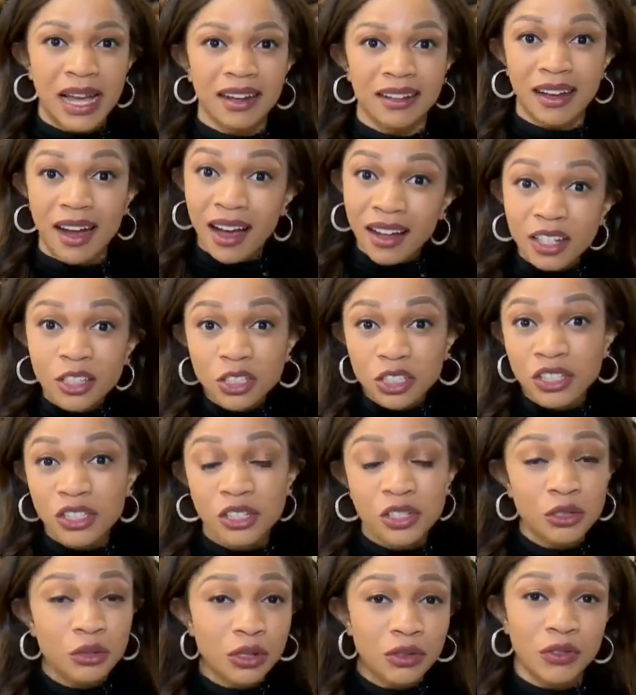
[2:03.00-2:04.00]
at colleges
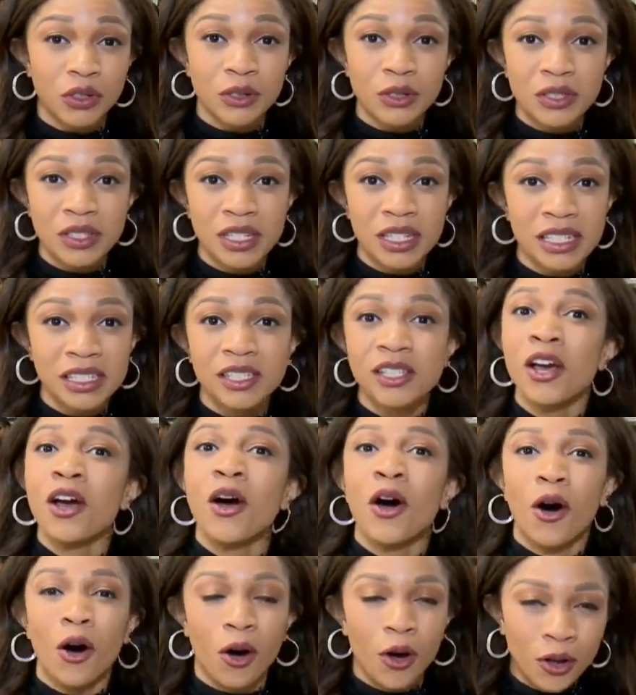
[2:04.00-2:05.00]
and universities
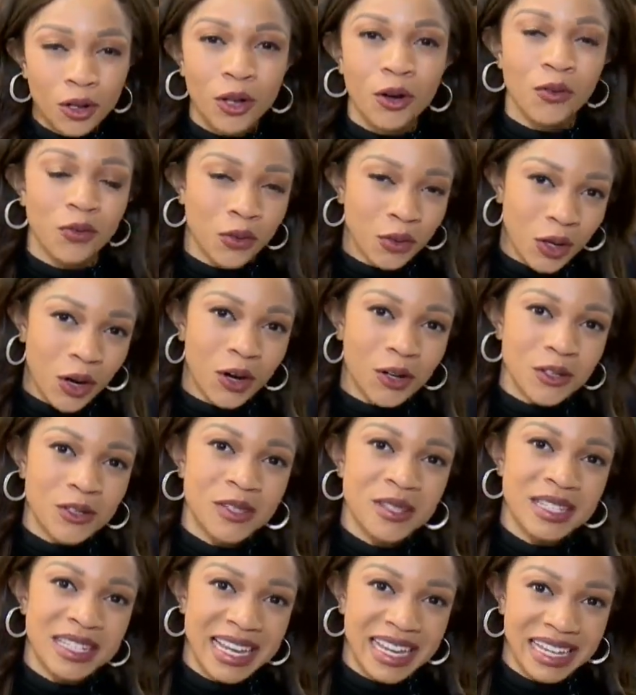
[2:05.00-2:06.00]
all over our
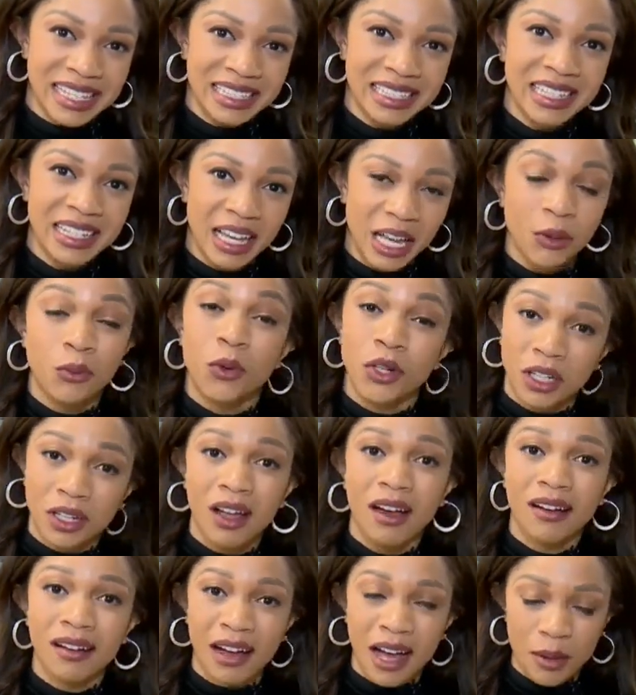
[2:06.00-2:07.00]
state. In
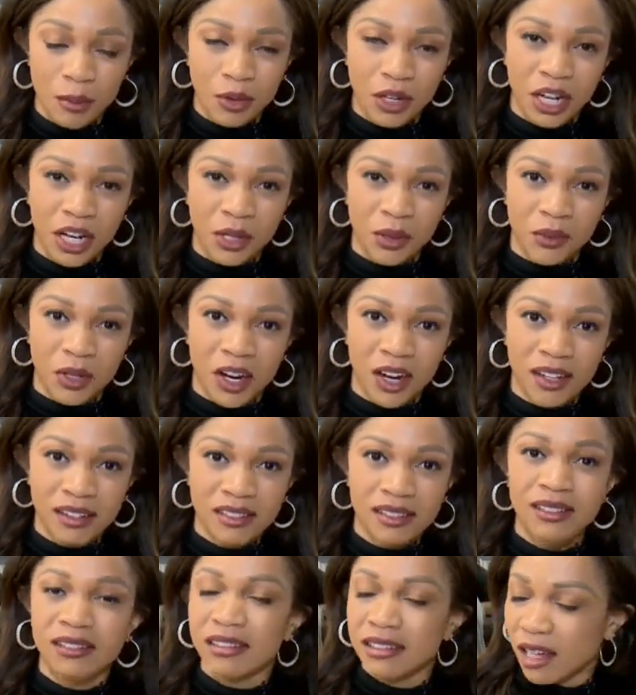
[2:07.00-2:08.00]
Woodlawn, I'm Brianna
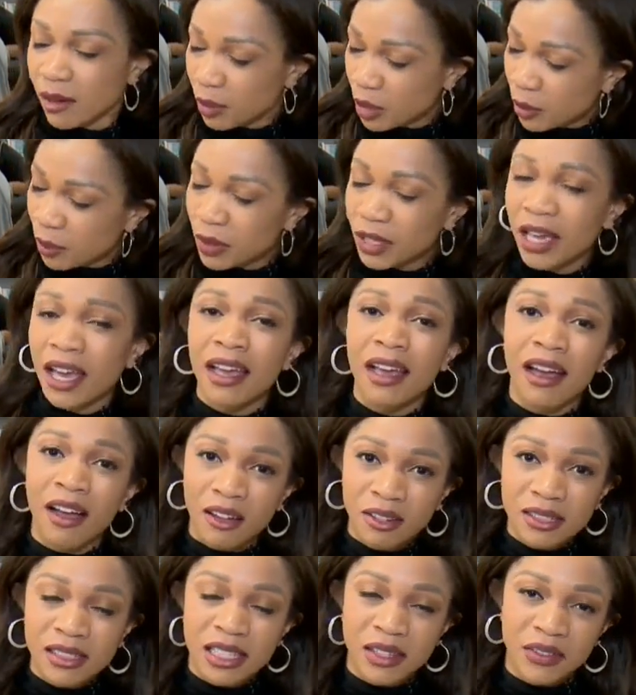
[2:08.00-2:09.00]
Ross,
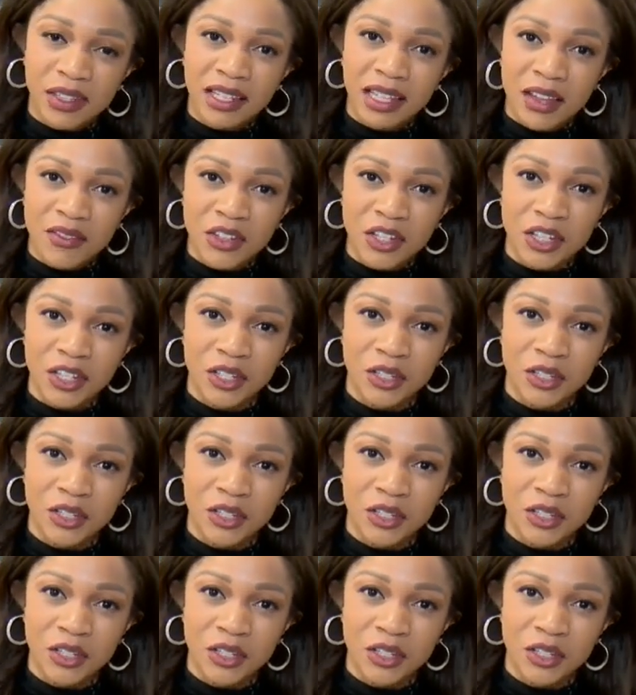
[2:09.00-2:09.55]
WBAL-TV 11